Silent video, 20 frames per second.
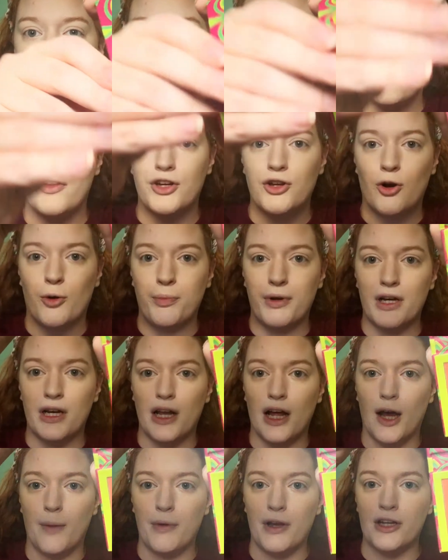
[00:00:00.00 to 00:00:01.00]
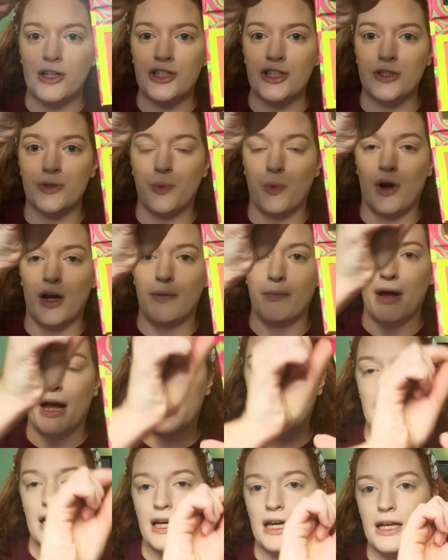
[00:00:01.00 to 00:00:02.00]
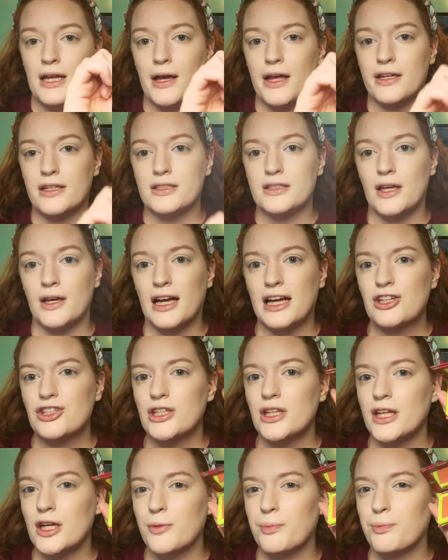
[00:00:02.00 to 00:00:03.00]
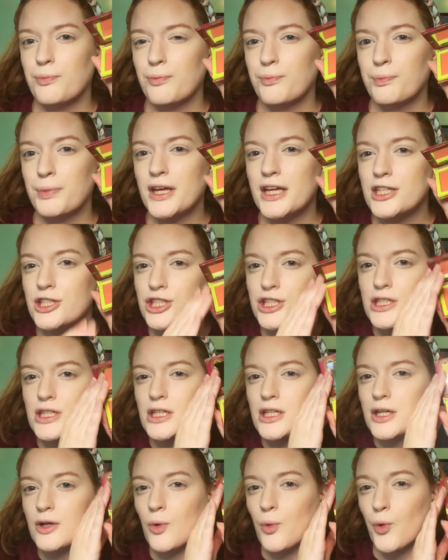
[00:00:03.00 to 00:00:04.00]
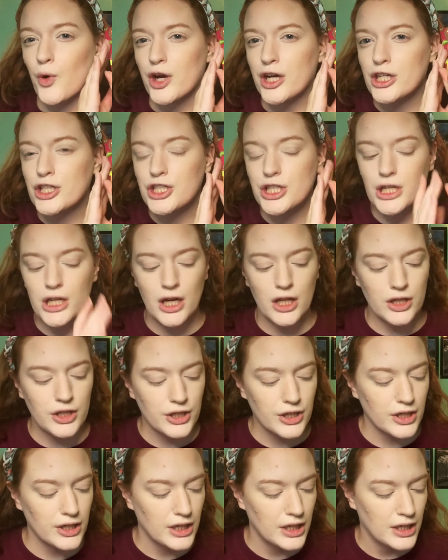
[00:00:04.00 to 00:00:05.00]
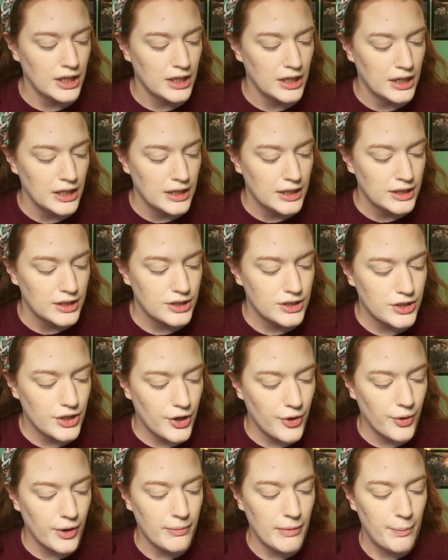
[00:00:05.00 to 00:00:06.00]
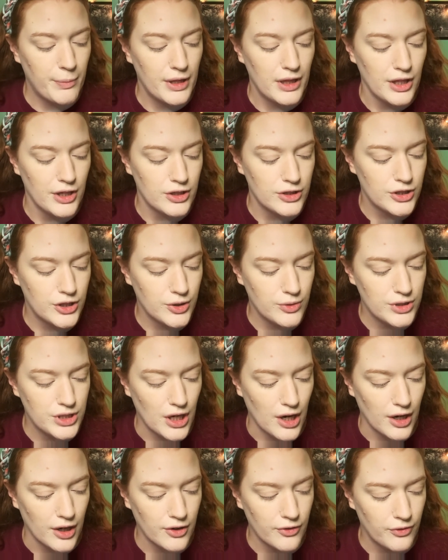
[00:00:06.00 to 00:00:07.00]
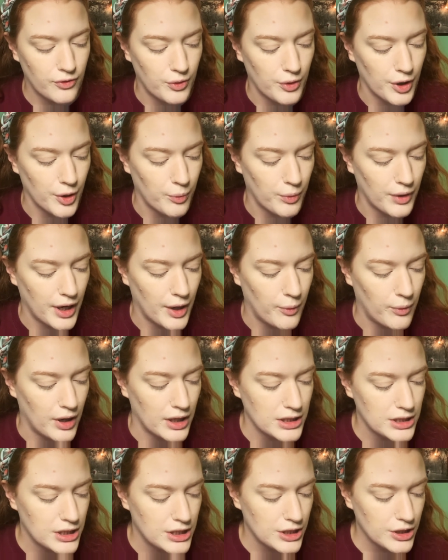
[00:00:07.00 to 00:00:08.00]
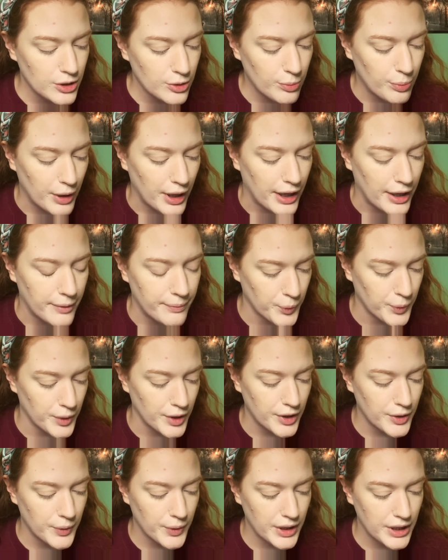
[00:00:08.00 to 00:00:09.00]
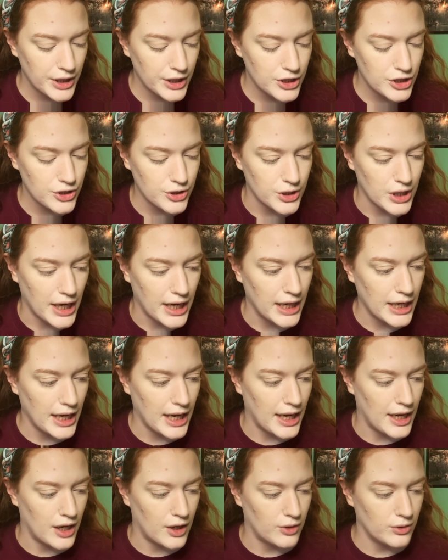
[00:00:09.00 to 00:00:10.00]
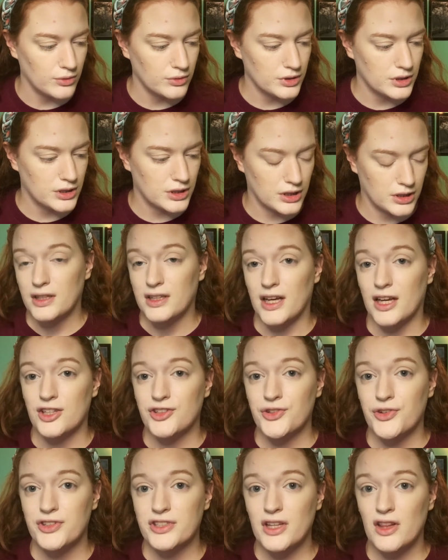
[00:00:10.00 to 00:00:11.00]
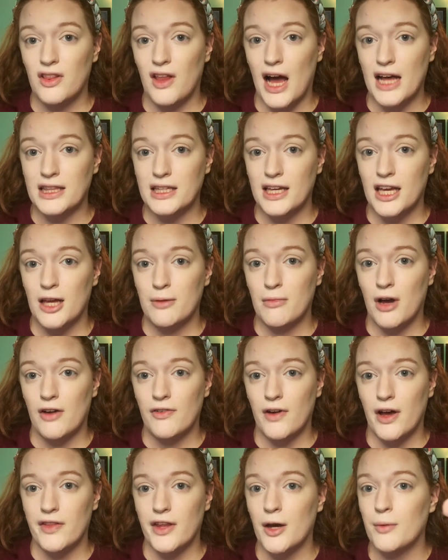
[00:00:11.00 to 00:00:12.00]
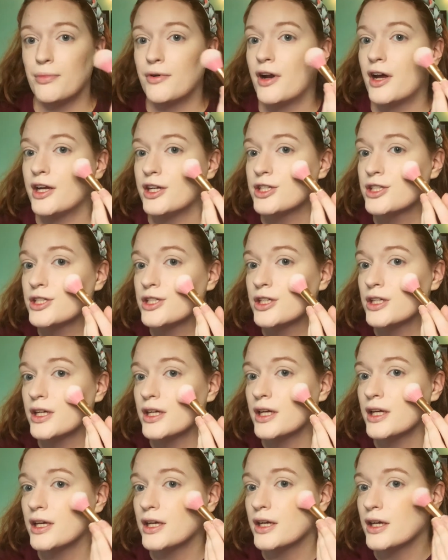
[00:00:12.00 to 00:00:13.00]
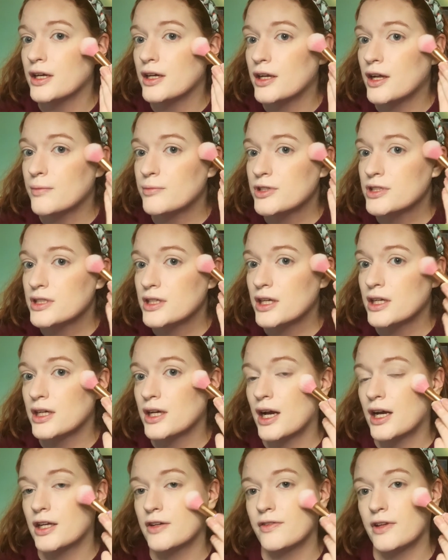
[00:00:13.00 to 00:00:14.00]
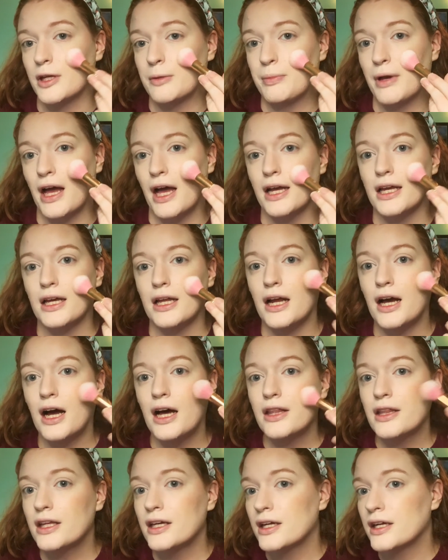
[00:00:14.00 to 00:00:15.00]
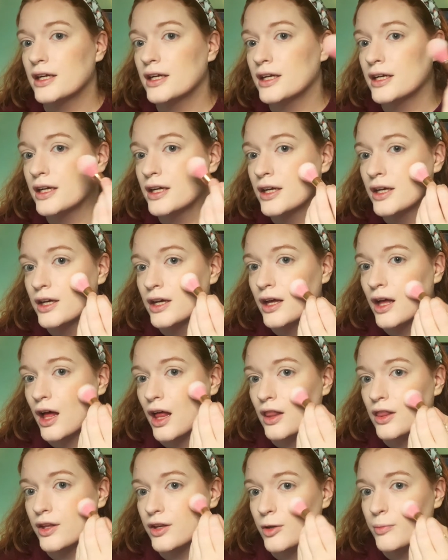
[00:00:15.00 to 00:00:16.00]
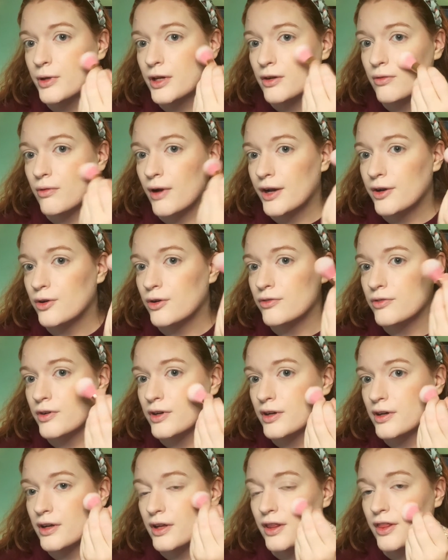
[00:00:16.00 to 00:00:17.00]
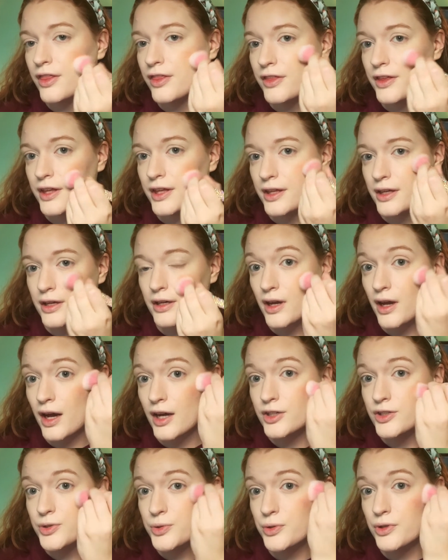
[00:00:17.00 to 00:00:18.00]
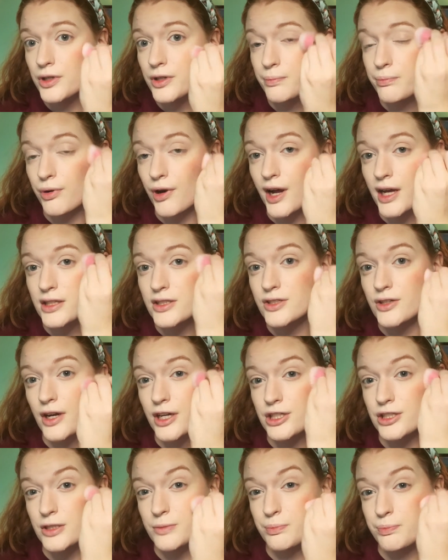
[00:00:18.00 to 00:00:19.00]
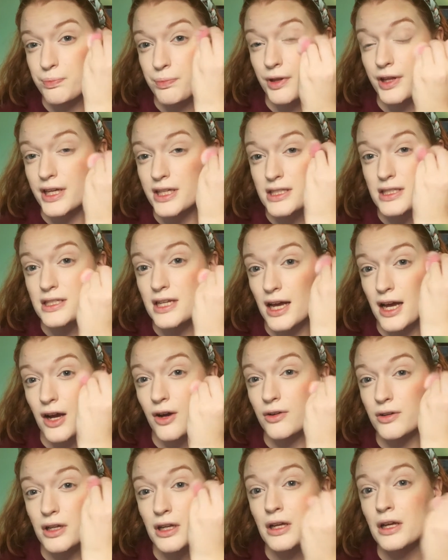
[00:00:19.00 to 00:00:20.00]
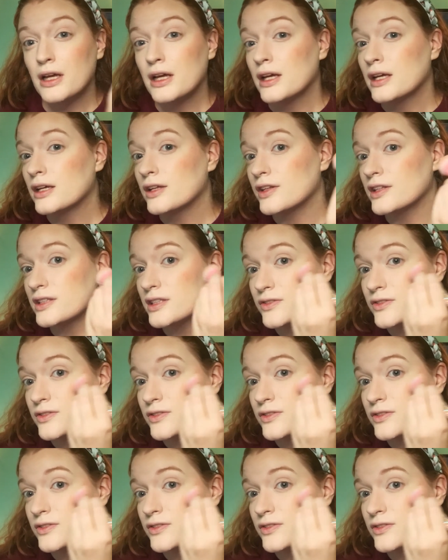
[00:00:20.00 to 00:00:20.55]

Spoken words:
then you open it up and it's just one pan, and it's actually like a peachy orangey color. So it might be a little too dark for what I want to do, but we're going to try it out. Yeah, so there's a lot that came off on that brush, and I'm just gonna kind of like pack it on there a little bit right over the contour bronzer just placed down. This is